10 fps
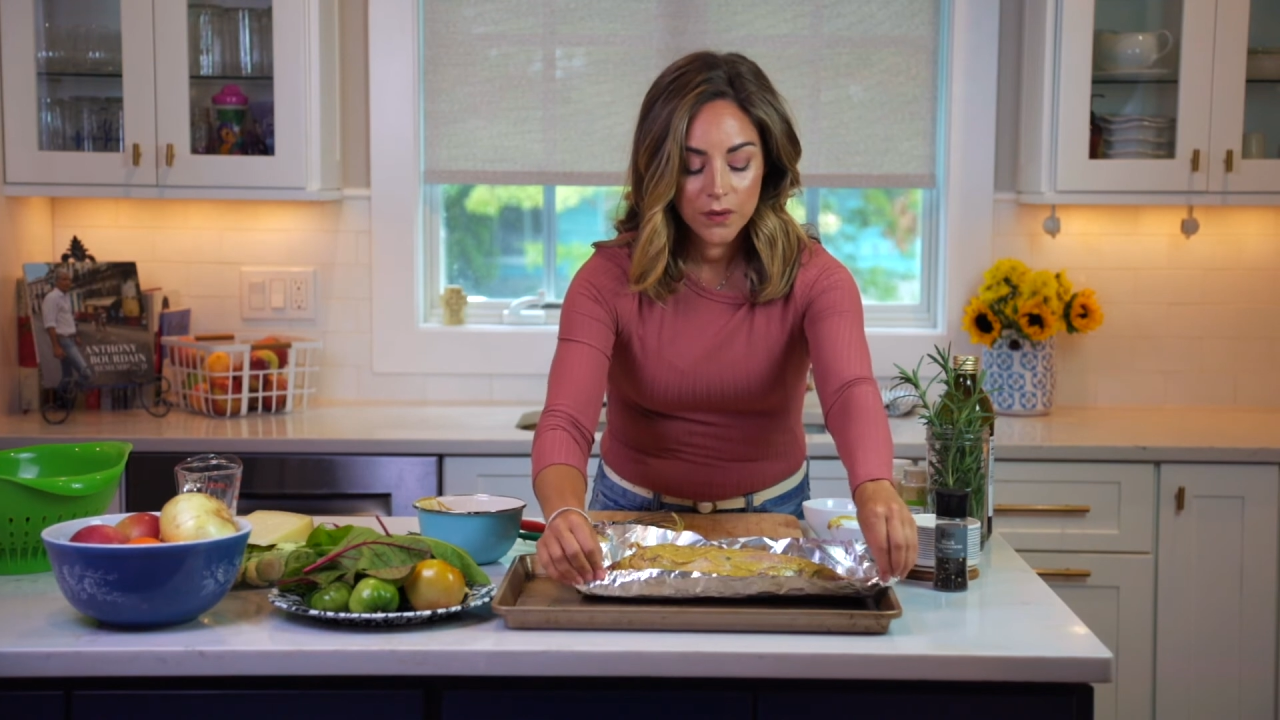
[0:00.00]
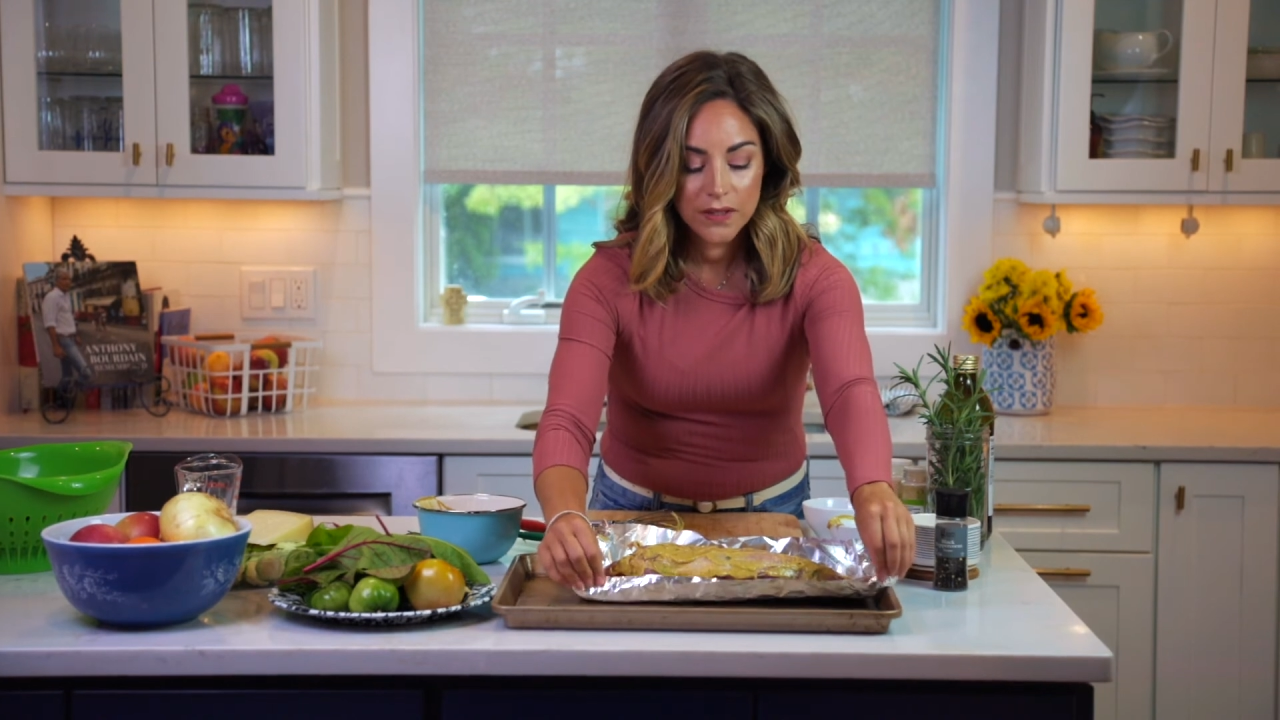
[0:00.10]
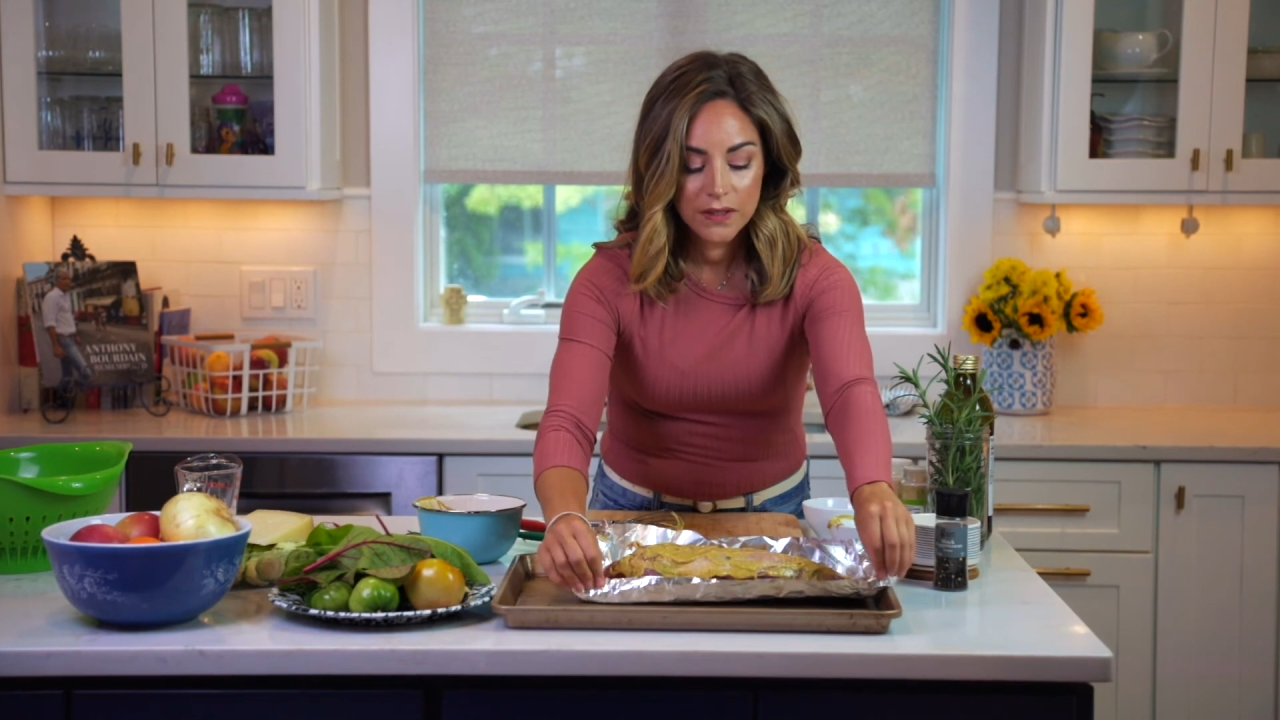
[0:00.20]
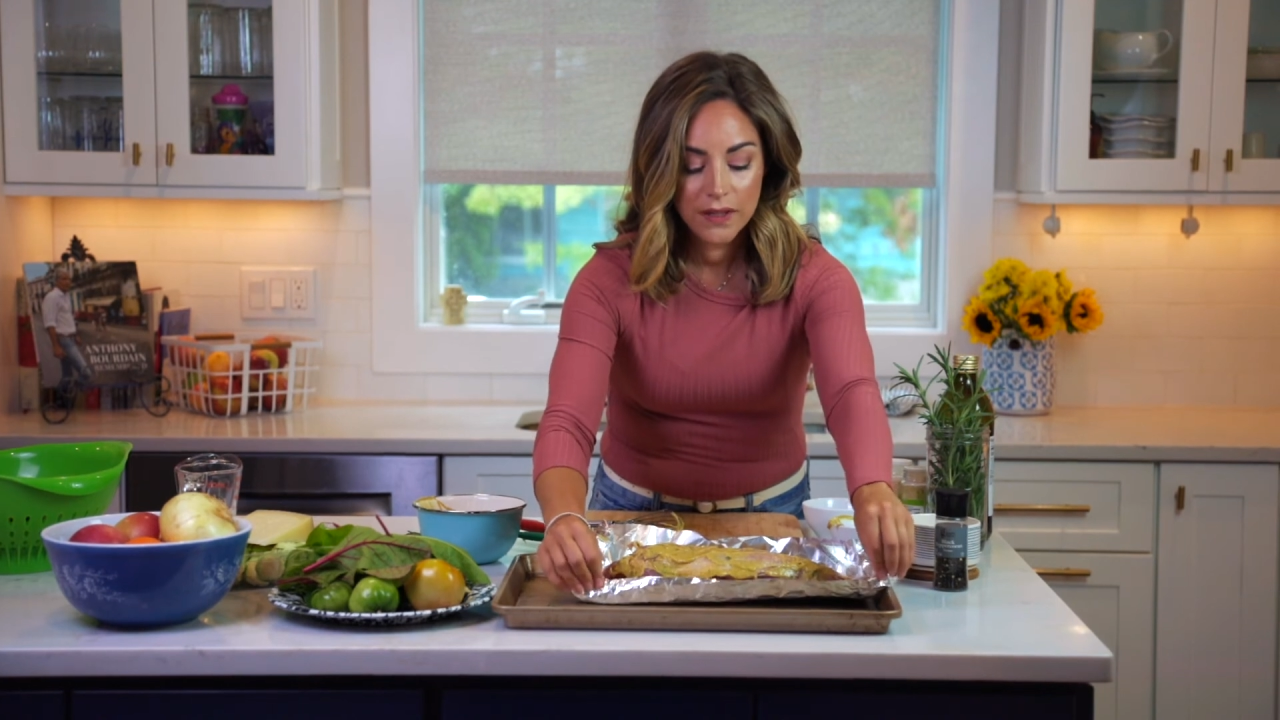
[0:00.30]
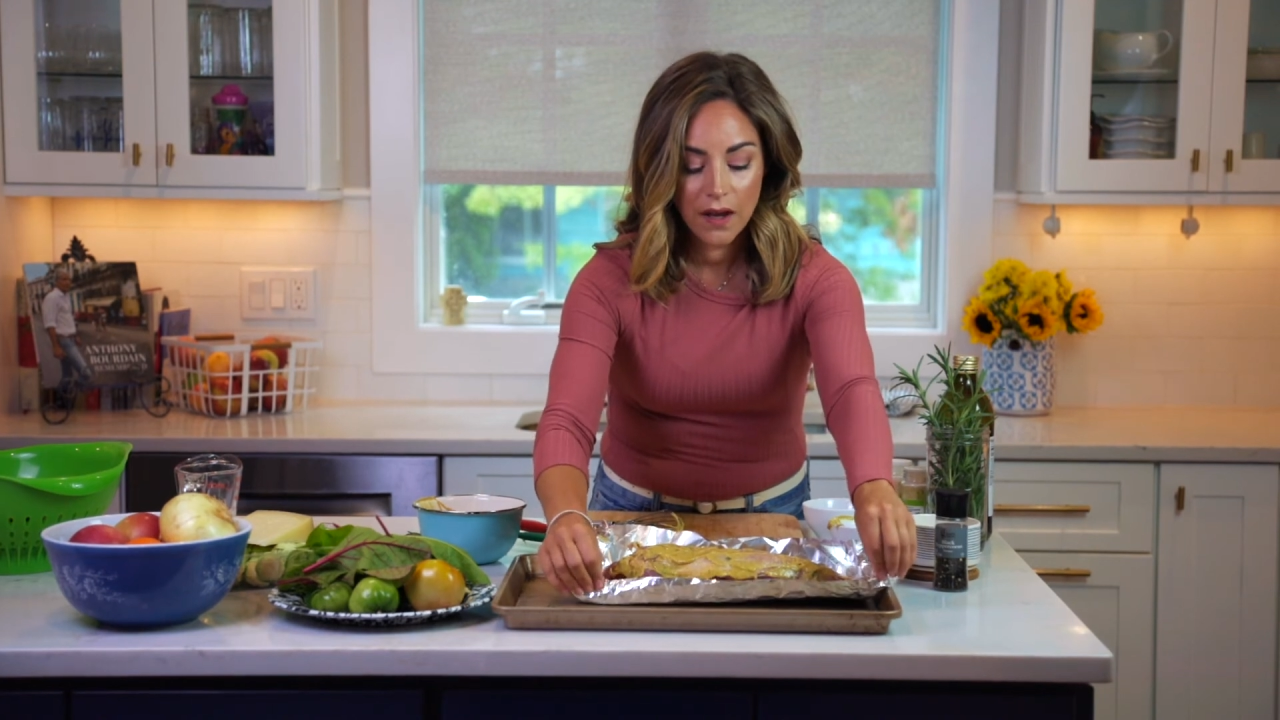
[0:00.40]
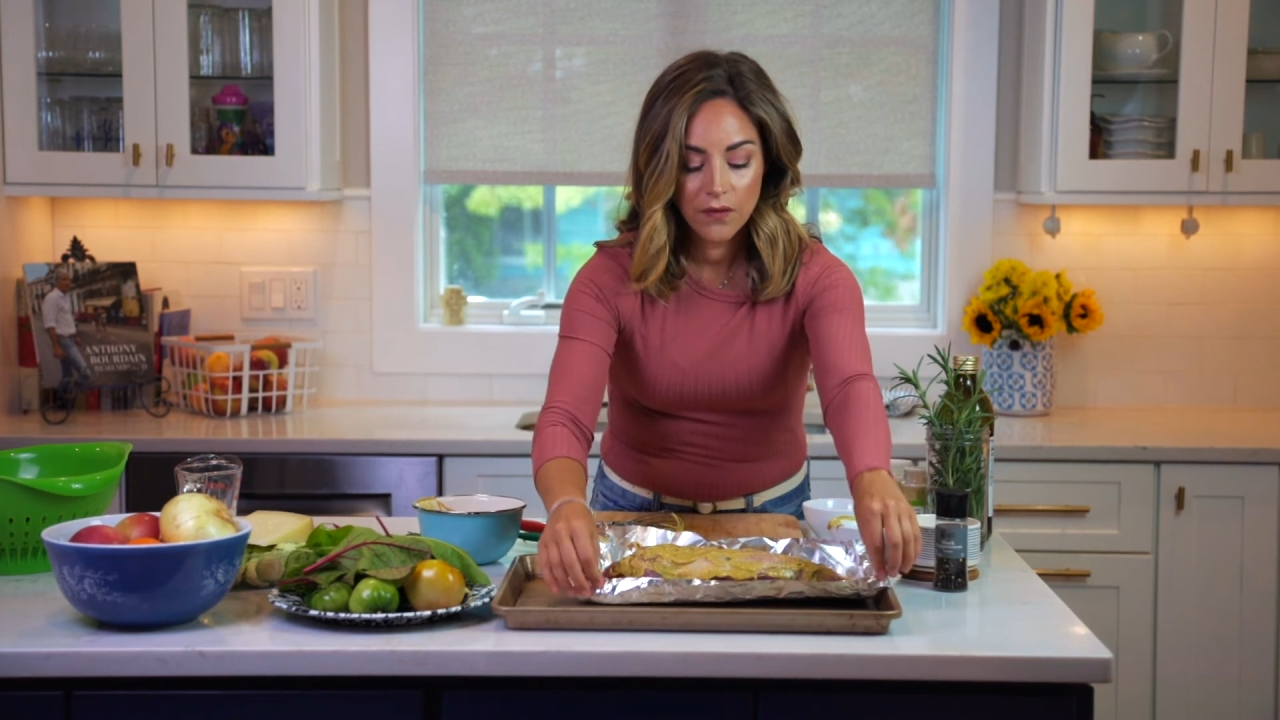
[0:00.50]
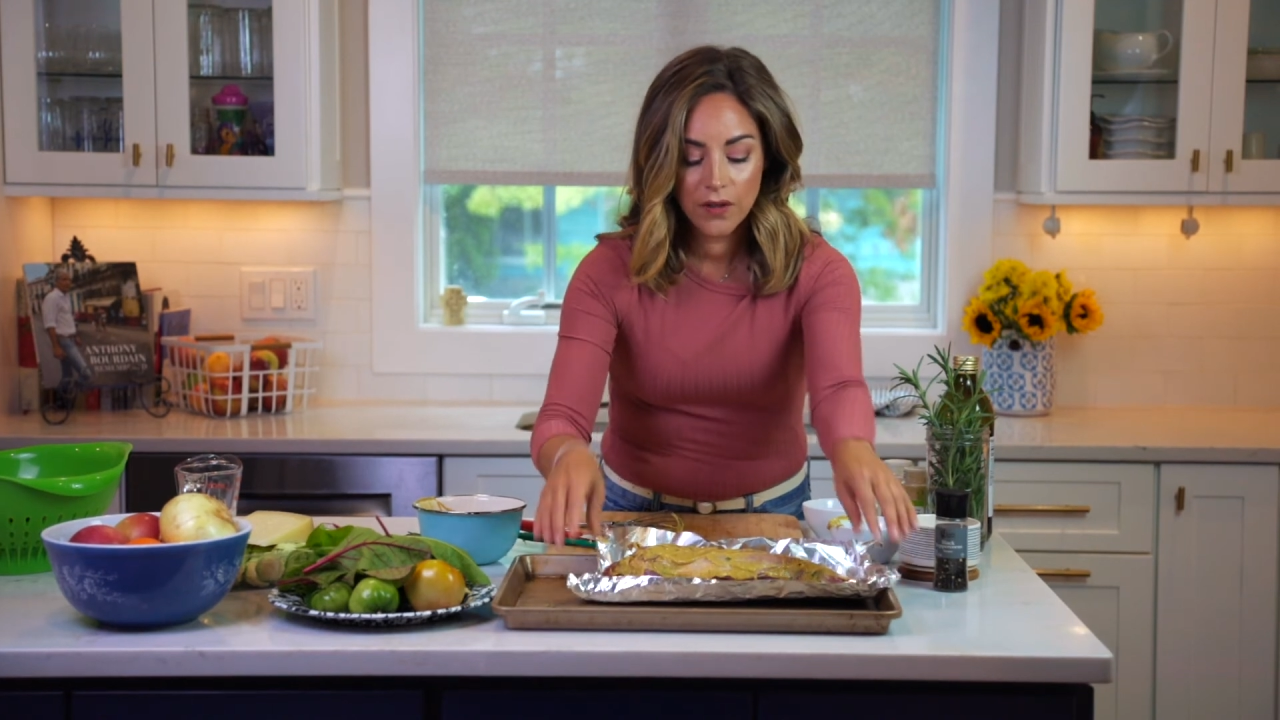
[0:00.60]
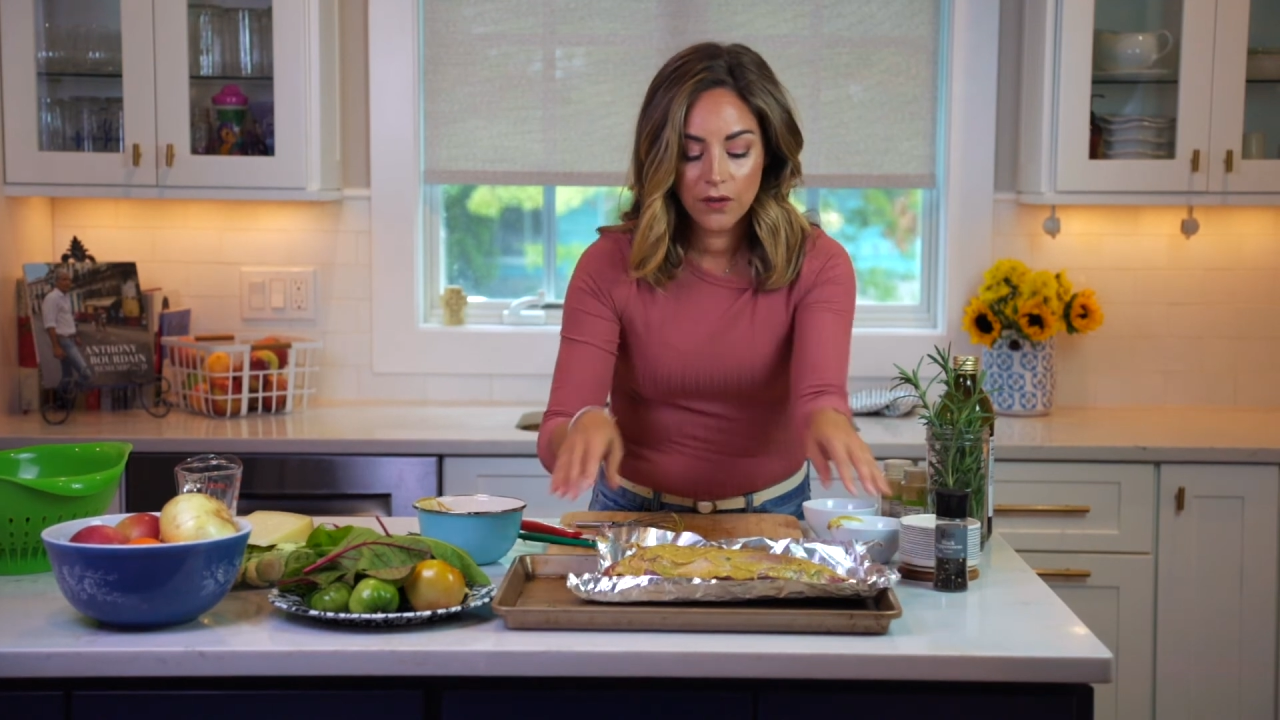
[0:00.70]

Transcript: into the oven